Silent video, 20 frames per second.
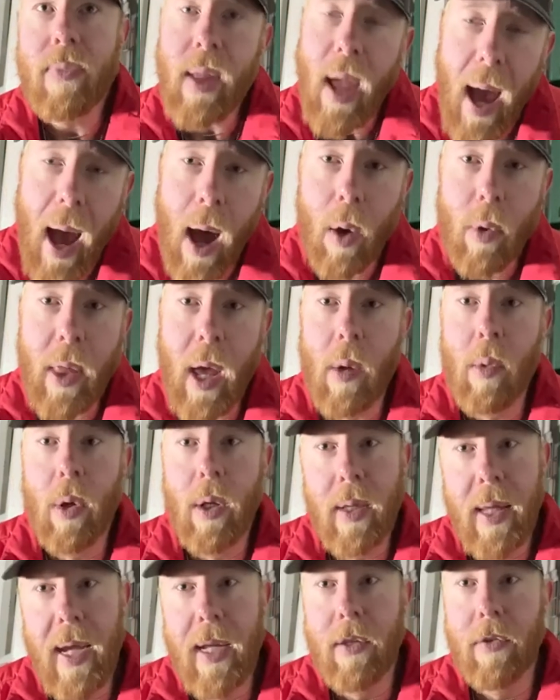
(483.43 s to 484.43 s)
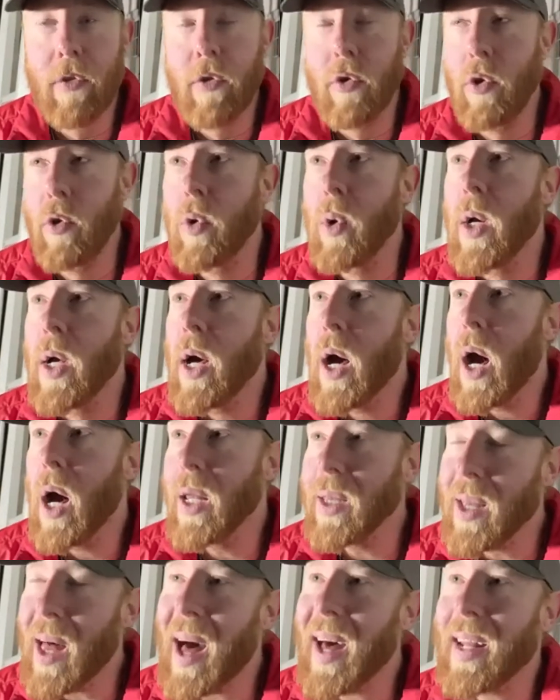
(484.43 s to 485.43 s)
how that relates to
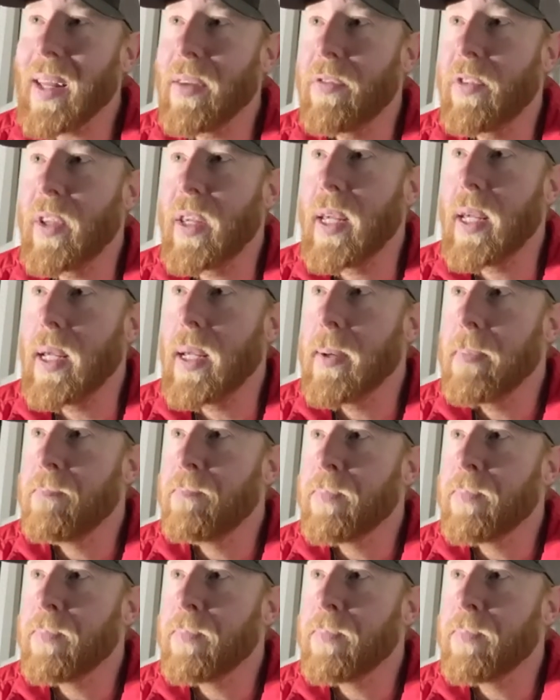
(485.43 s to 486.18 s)
a lot of the